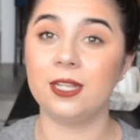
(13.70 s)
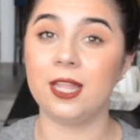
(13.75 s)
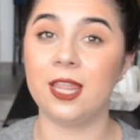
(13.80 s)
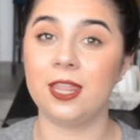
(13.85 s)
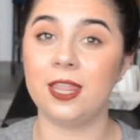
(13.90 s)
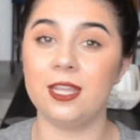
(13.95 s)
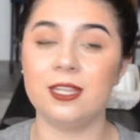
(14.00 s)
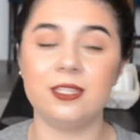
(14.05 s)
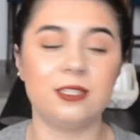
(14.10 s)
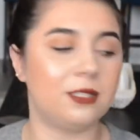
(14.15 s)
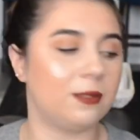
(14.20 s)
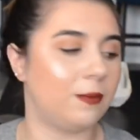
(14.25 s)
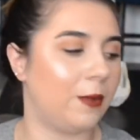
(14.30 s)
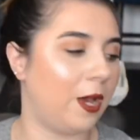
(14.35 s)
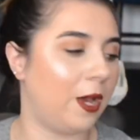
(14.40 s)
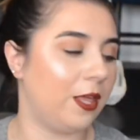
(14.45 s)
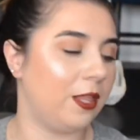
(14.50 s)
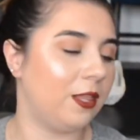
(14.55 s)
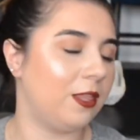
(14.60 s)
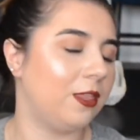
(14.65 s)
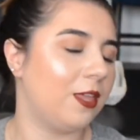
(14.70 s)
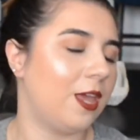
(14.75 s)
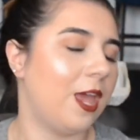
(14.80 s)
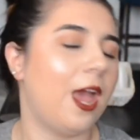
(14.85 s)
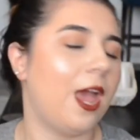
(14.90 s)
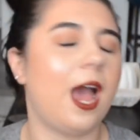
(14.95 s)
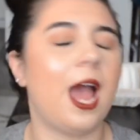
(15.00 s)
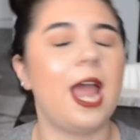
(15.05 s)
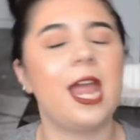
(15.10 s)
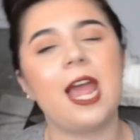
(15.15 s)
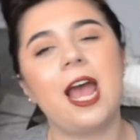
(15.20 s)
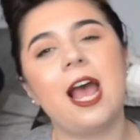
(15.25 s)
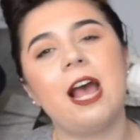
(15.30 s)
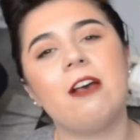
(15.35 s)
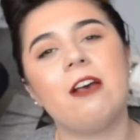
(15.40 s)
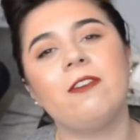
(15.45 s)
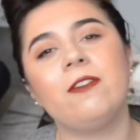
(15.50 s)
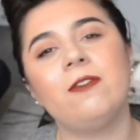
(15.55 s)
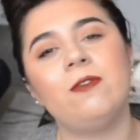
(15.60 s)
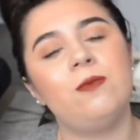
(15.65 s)
This month, I
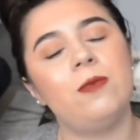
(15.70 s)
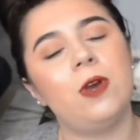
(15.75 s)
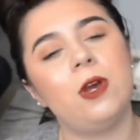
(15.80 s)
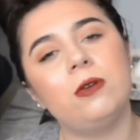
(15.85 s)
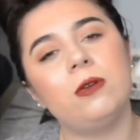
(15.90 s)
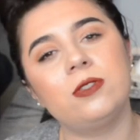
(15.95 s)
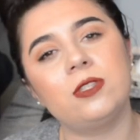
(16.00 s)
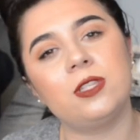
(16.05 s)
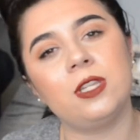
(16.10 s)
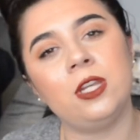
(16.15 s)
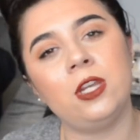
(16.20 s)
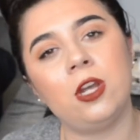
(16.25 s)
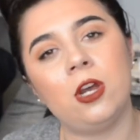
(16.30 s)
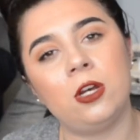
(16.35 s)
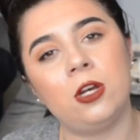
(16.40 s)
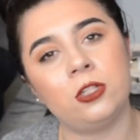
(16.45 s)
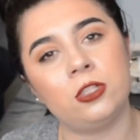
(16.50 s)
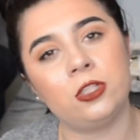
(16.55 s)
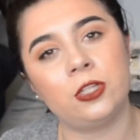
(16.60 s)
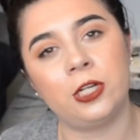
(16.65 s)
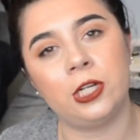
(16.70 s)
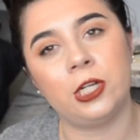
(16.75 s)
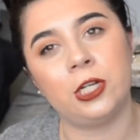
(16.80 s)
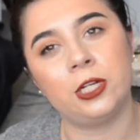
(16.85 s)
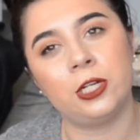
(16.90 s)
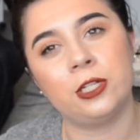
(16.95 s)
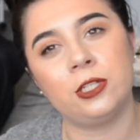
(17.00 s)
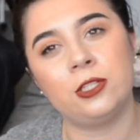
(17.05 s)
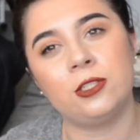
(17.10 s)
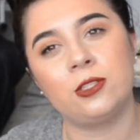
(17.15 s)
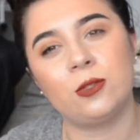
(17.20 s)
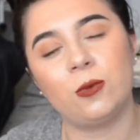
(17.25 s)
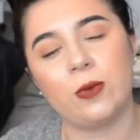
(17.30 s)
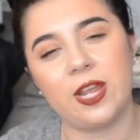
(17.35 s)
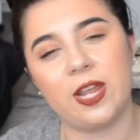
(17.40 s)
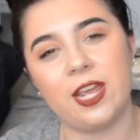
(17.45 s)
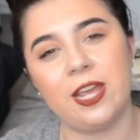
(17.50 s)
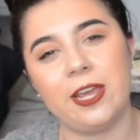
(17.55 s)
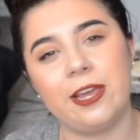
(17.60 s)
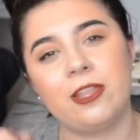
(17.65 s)
have mostly all turns
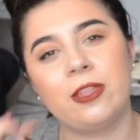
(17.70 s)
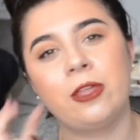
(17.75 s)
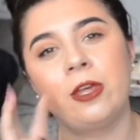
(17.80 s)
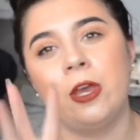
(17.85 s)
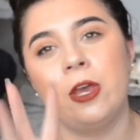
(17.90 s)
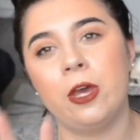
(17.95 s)
with